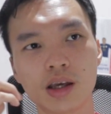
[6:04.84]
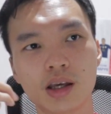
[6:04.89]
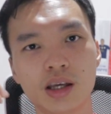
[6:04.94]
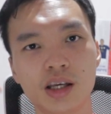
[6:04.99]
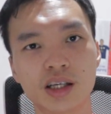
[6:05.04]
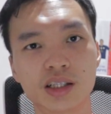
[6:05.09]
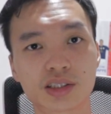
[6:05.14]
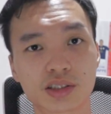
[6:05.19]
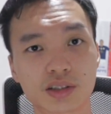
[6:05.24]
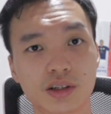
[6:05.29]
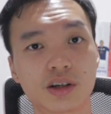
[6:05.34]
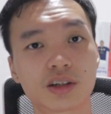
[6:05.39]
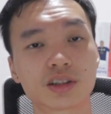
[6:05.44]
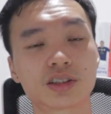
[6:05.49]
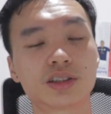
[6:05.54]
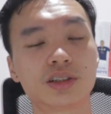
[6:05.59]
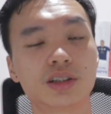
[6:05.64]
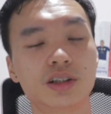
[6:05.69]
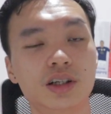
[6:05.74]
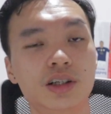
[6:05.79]
His
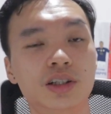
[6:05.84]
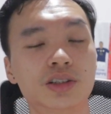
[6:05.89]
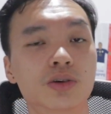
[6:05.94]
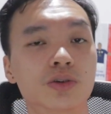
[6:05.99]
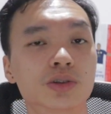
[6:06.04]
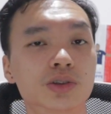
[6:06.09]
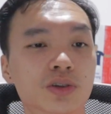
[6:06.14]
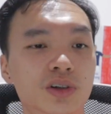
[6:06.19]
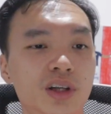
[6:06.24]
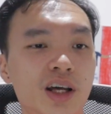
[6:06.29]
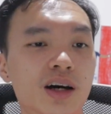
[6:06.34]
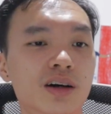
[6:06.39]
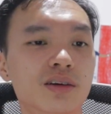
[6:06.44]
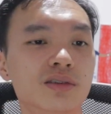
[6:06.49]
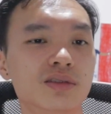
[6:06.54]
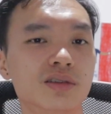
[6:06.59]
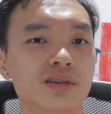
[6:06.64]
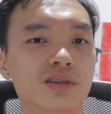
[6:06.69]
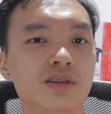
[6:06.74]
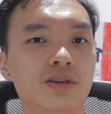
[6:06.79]
socks is also
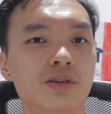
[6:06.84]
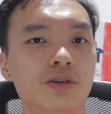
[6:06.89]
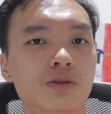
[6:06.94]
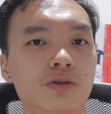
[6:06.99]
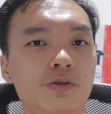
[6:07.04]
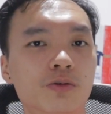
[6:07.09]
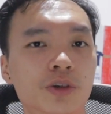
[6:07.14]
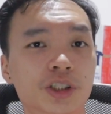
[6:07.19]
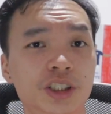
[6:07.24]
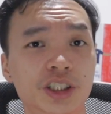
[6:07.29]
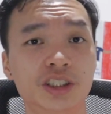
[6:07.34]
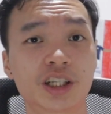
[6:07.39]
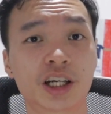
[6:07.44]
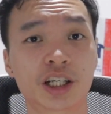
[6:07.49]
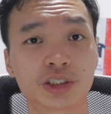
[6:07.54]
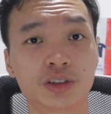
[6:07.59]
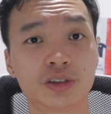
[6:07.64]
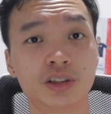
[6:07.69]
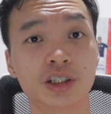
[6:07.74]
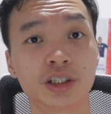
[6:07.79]
down, which is
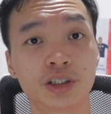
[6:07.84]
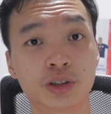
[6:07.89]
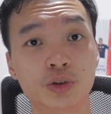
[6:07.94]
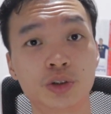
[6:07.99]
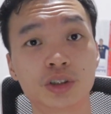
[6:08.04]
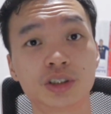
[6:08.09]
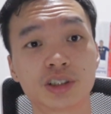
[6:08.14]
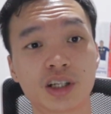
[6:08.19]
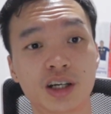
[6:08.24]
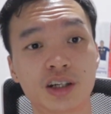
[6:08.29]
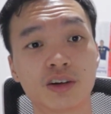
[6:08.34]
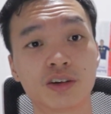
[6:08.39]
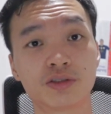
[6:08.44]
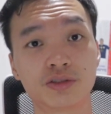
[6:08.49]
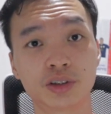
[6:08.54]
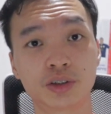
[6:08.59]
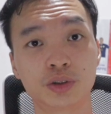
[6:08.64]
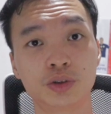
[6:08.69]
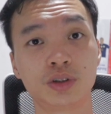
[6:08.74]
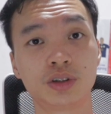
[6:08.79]
actually a good sign
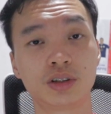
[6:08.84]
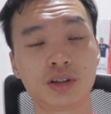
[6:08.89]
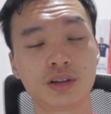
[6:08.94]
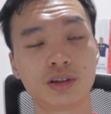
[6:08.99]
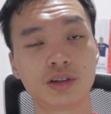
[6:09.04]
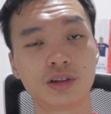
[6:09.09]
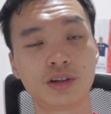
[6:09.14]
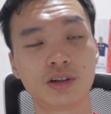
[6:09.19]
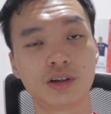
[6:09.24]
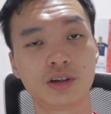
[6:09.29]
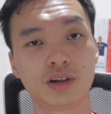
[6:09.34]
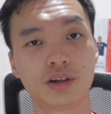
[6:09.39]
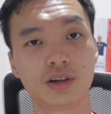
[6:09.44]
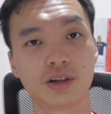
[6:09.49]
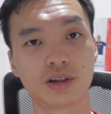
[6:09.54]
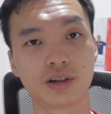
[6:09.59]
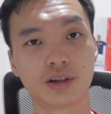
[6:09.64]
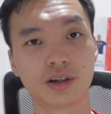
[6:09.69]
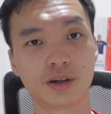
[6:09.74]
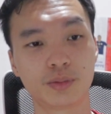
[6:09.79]
of a good
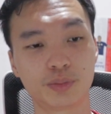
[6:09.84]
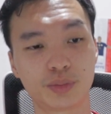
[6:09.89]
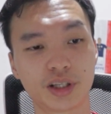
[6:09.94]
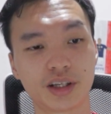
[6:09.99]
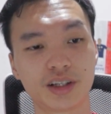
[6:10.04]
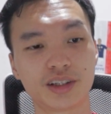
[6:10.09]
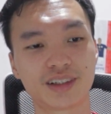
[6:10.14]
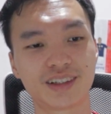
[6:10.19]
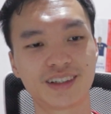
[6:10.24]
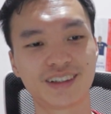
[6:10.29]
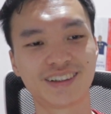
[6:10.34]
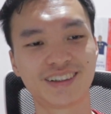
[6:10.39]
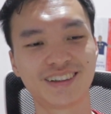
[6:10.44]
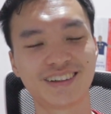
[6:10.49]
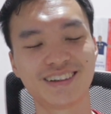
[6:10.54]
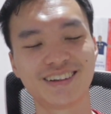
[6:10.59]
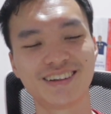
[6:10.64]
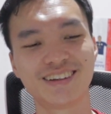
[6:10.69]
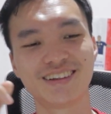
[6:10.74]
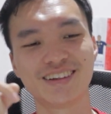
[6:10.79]
player.
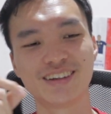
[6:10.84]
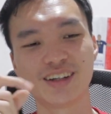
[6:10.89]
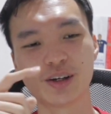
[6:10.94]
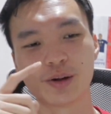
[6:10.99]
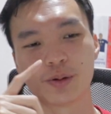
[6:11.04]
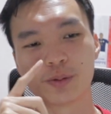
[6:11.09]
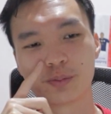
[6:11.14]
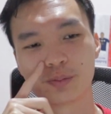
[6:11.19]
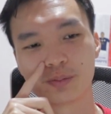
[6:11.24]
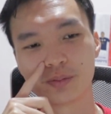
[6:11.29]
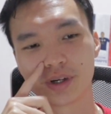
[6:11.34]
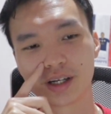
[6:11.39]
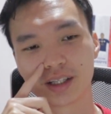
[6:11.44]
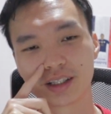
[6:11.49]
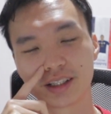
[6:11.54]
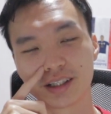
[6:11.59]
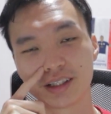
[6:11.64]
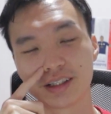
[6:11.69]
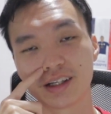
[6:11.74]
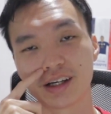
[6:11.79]

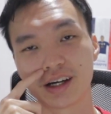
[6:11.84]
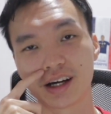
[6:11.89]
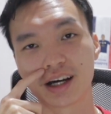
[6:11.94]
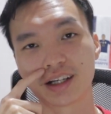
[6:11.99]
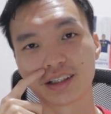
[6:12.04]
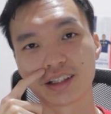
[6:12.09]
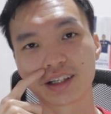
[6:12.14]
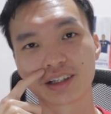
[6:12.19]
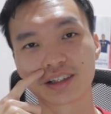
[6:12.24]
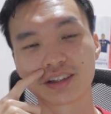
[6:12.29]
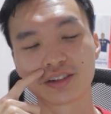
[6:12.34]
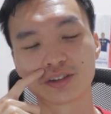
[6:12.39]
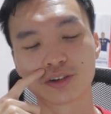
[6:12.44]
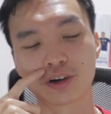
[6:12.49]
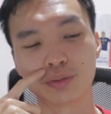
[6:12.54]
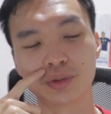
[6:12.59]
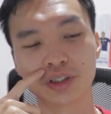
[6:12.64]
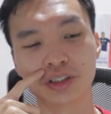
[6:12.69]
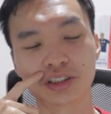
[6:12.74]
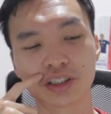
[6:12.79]
But yeah, I like
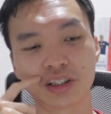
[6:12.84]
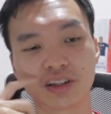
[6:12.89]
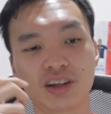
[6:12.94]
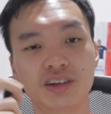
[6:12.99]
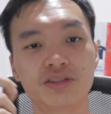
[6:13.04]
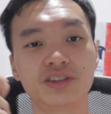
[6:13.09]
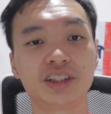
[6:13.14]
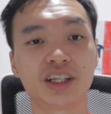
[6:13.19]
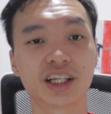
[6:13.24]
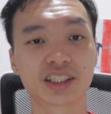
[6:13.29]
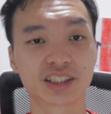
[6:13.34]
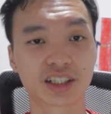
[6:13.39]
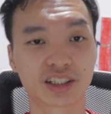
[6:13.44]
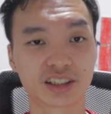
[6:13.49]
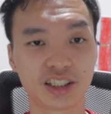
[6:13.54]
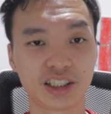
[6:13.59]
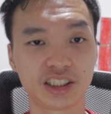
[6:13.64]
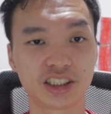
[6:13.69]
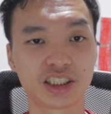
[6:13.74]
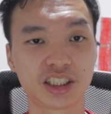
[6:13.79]
Robinson. If he gets a
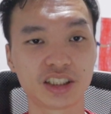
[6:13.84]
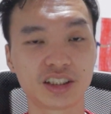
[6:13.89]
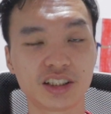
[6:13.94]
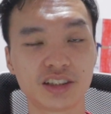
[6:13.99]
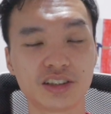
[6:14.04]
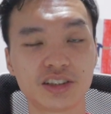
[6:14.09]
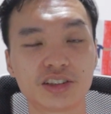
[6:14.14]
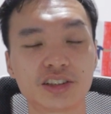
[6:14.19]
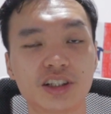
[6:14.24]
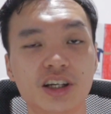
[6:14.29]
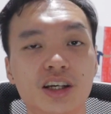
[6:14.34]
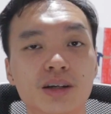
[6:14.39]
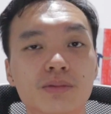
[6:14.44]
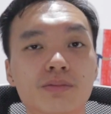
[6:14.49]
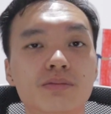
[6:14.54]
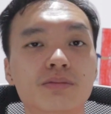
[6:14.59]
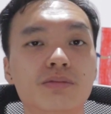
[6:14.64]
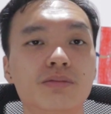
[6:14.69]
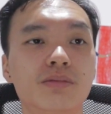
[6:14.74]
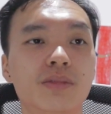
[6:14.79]
clean sheet in this
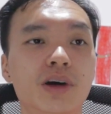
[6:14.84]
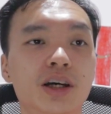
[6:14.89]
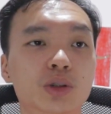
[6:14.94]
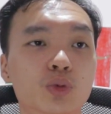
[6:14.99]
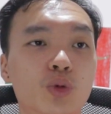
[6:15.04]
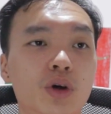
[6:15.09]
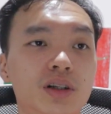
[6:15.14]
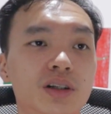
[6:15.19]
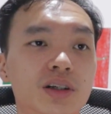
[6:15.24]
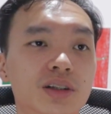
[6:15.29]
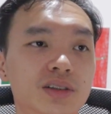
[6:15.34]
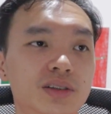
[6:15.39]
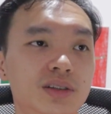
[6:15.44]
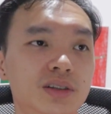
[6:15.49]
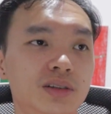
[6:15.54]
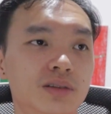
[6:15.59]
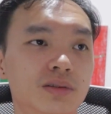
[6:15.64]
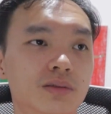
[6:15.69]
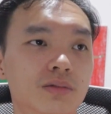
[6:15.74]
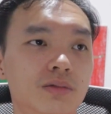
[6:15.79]
game, as well as
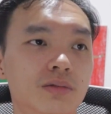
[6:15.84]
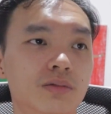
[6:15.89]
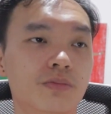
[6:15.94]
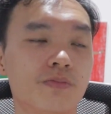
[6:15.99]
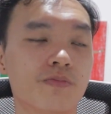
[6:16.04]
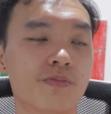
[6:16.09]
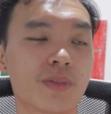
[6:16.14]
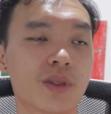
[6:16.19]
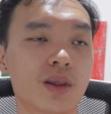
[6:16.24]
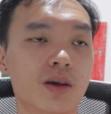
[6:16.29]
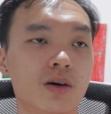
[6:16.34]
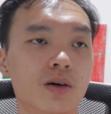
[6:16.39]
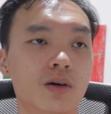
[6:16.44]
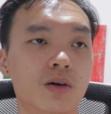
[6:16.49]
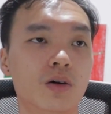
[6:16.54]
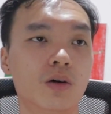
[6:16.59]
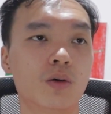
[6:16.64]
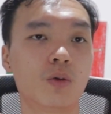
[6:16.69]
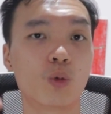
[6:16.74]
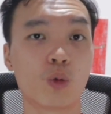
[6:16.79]

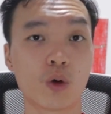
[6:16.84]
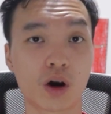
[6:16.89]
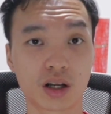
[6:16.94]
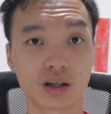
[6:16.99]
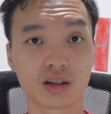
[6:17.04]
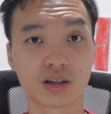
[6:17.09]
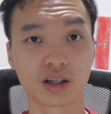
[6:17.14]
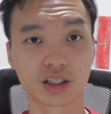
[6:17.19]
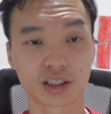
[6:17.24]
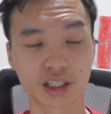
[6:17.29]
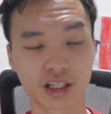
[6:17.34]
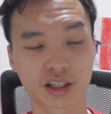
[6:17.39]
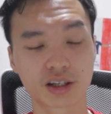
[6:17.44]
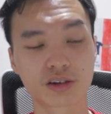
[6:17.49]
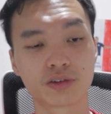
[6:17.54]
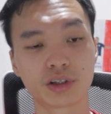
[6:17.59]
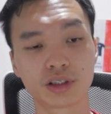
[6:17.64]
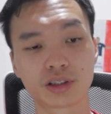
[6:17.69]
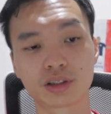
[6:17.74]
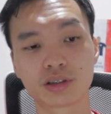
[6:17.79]
one
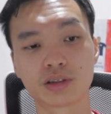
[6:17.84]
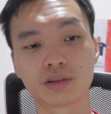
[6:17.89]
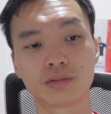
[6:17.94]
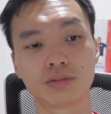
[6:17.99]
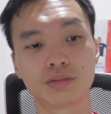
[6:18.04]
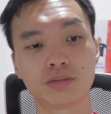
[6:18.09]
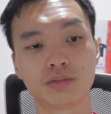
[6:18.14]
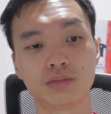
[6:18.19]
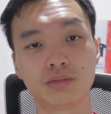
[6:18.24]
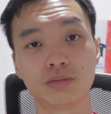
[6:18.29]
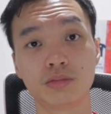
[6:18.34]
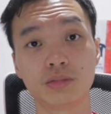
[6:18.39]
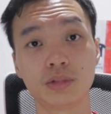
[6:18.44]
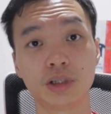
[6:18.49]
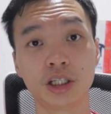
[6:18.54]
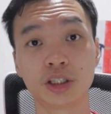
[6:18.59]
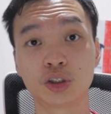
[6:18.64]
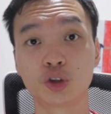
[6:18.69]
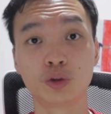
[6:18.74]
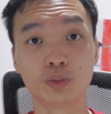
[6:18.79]
attacking return,
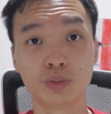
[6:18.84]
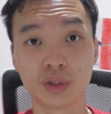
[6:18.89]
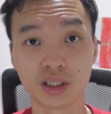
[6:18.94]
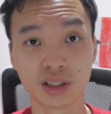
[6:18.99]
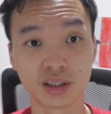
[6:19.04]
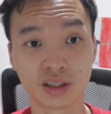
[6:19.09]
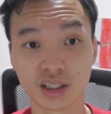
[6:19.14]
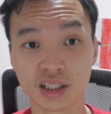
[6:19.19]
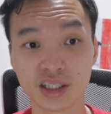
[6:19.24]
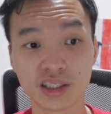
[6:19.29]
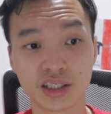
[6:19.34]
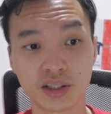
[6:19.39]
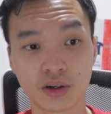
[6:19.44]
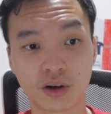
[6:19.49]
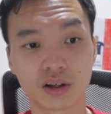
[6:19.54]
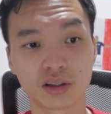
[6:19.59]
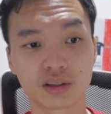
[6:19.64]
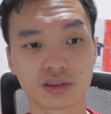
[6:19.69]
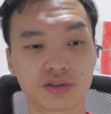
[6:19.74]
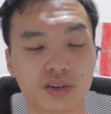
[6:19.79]
it could be an easy
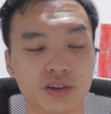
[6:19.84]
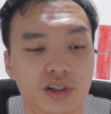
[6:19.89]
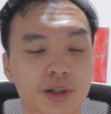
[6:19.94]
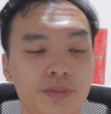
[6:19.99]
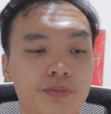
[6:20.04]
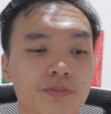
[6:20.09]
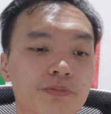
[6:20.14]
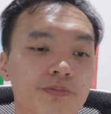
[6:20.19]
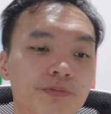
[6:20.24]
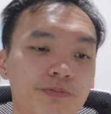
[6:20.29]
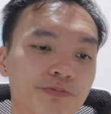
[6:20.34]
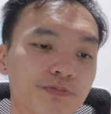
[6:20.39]
haul for him.